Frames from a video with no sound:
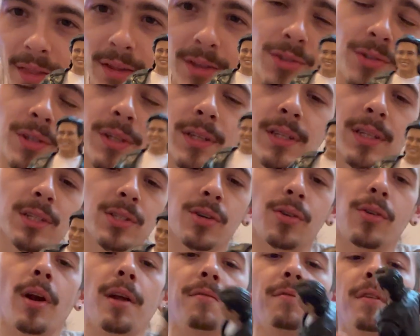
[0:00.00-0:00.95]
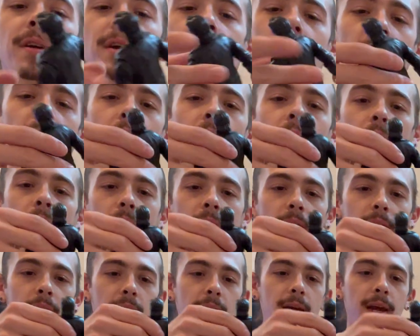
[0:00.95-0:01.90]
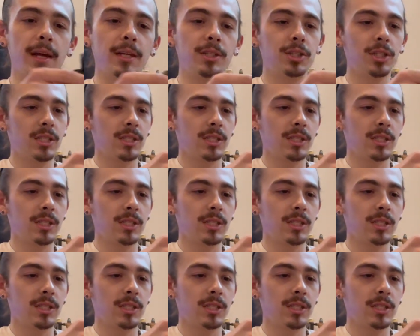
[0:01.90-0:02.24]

This really is a great figure. It's